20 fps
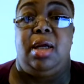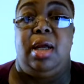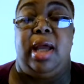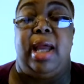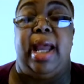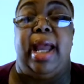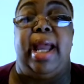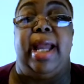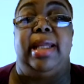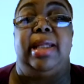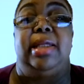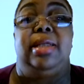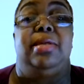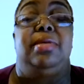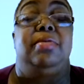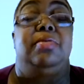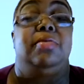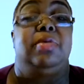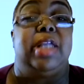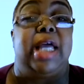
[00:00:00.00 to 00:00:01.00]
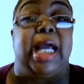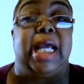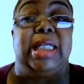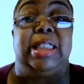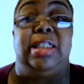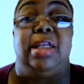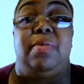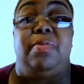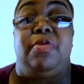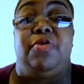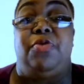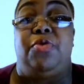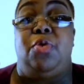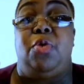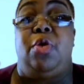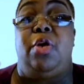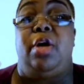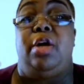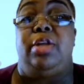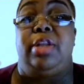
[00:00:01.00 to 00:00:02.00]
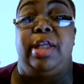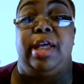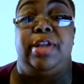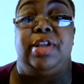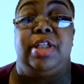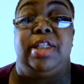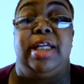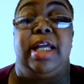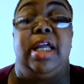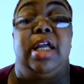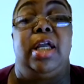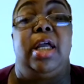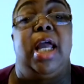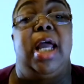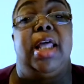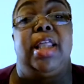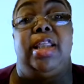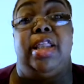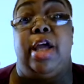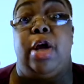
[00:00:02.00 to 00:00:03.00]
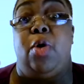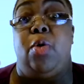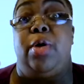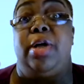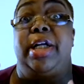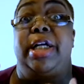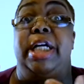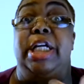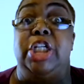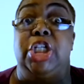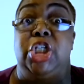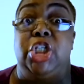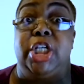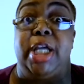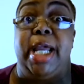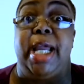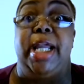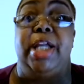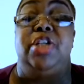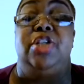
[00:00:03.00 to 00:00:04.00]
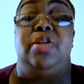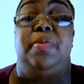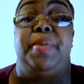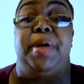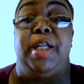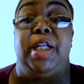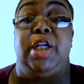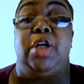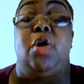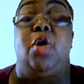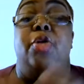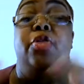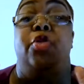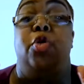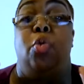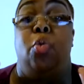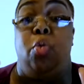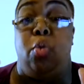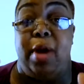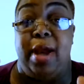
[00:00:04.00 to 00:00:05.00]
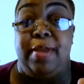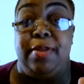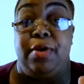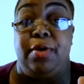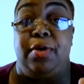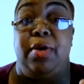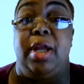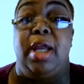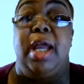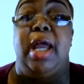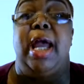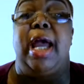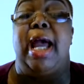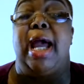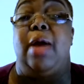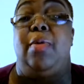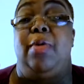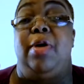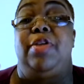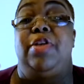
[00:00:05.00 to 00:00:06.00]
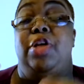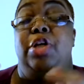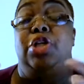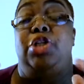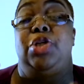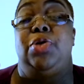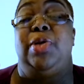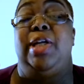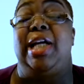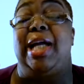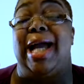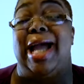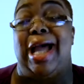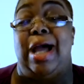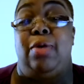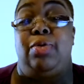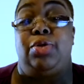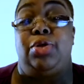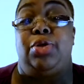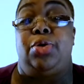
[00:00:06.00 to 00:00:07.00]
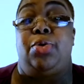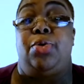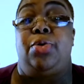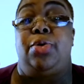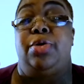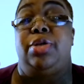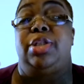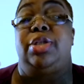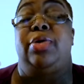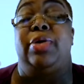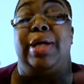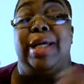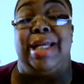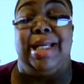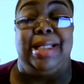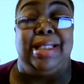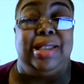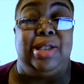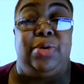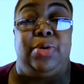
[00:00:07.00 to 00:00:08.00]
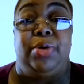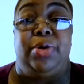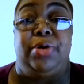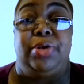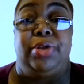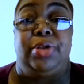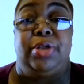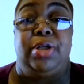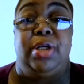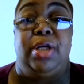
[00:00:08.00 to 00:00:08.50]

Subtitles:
And like I said before the other day, that order can change depending on the weather and whether you're shooting outdoors or indoors.